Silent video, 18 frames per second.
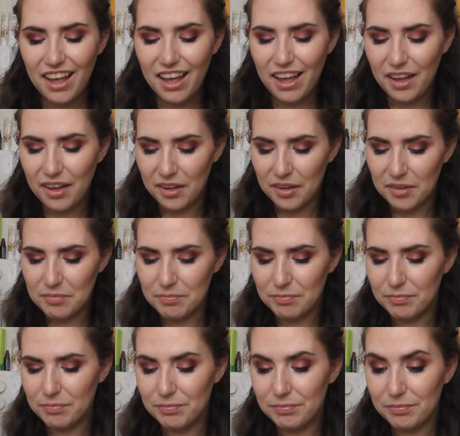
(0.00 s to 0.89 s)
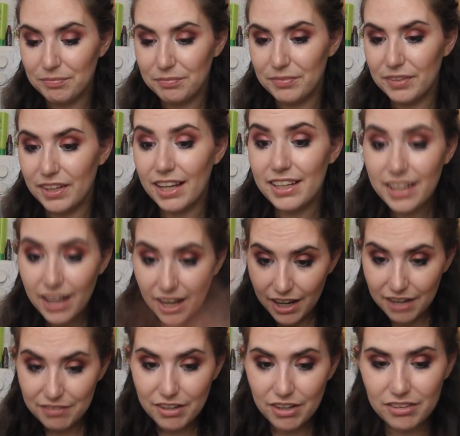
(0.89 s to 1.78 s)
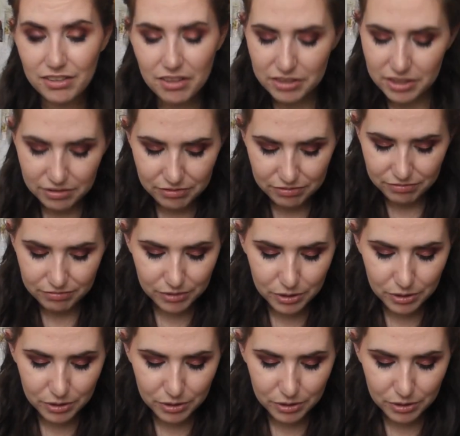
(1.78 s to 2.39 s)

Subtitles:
Yeah, I've got lots of